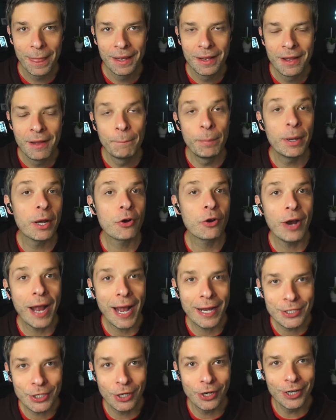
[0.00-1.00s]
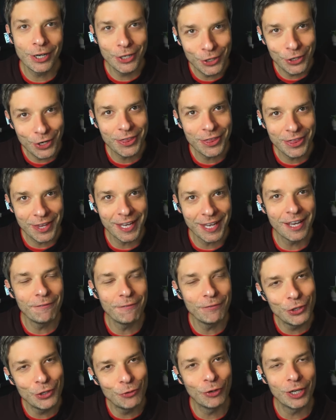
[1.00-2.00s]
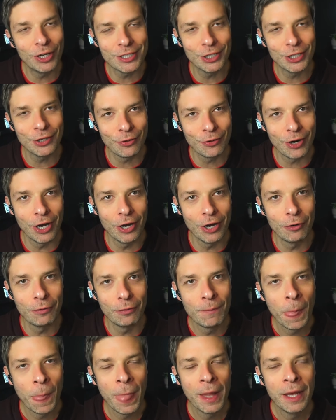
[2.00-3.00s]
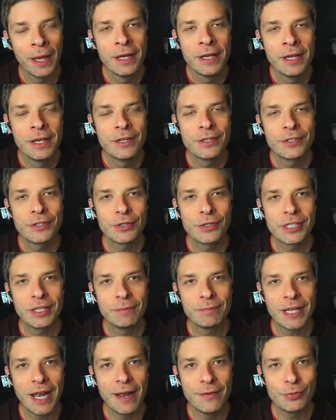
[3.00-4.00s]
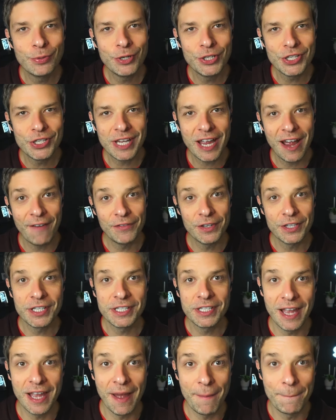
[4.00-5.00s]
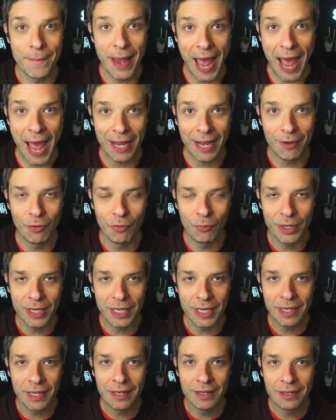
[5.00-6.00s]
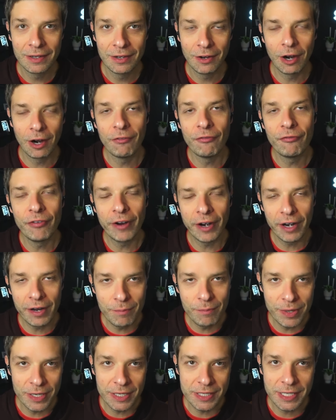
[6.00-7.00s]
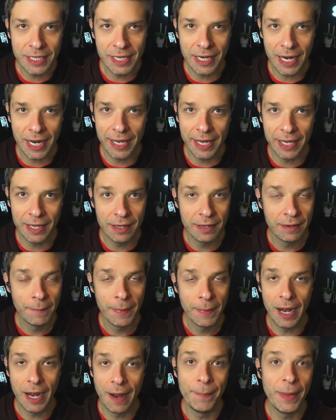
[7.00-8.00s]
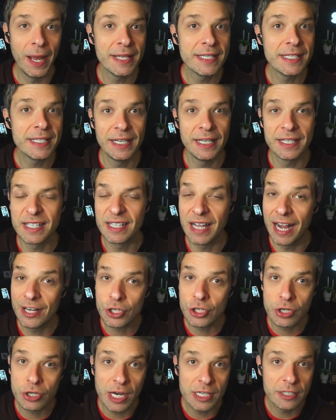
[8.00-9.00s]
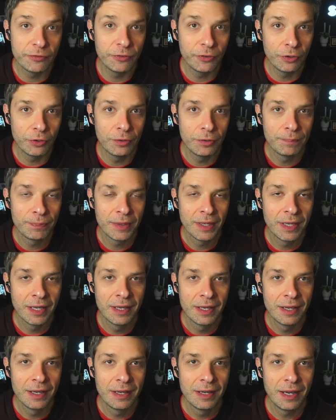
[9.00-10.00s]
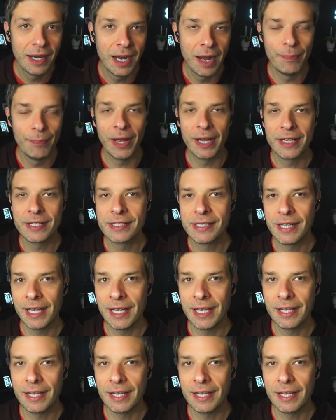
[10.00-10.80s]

but cracks are a good thing if you want to grow. So sometimes we just have to step back when we are very busy. And I'm not saying it's not stressful. I'm not saying